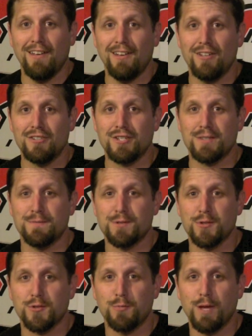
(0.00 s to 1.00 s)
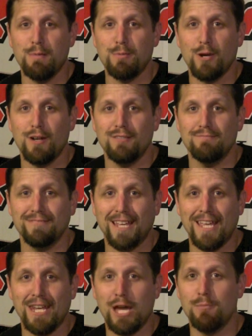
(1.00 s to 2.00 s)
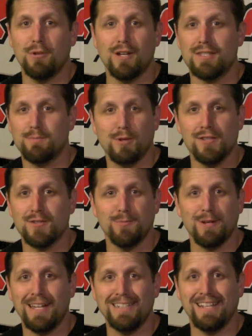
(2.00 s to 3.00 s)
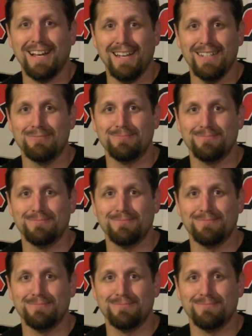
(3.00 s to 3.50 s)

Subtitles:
y'all, Justin from Social Paintball, and I'm not sponsored by Dye.